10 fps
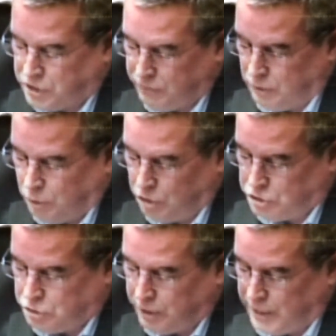a civil
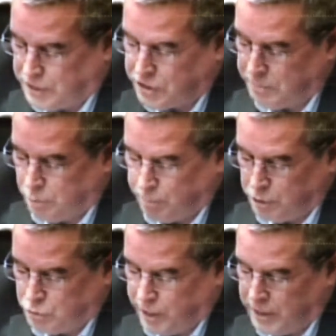lawsuit against their
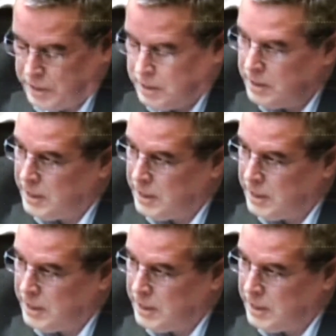perpetrator